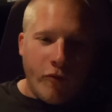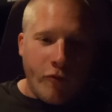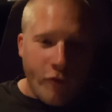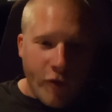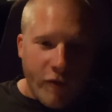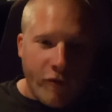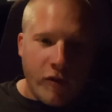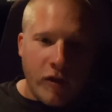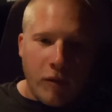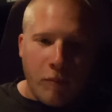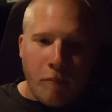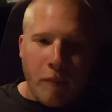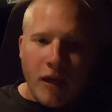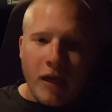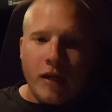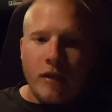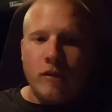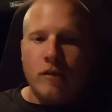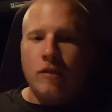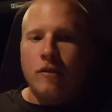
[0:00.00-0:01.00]
50
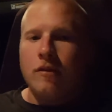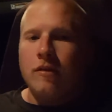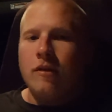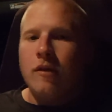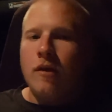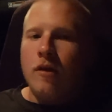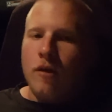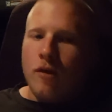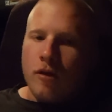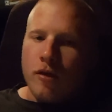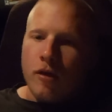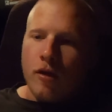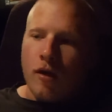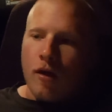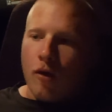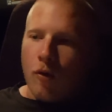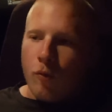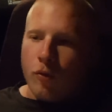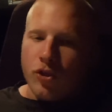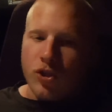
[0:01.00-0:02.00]
minutes, you
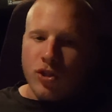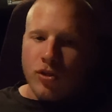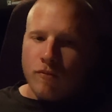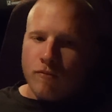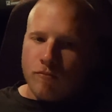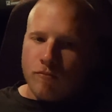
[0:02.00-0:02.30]
know, which